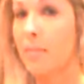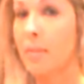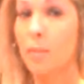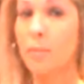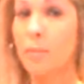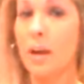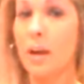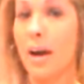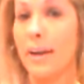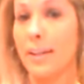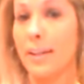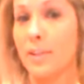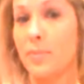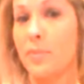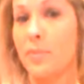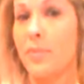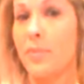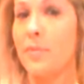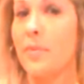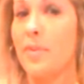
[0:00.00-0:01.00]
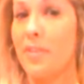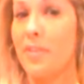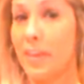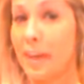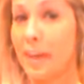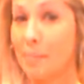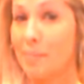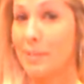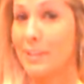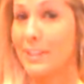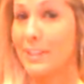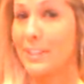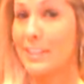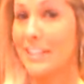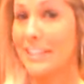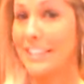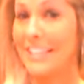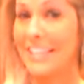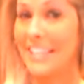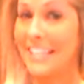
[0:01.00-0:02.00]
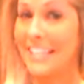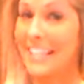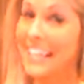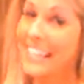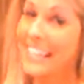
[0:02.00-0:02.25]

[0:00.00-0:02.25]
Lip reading: I'm going to be honest with you, I think I'm going to just eat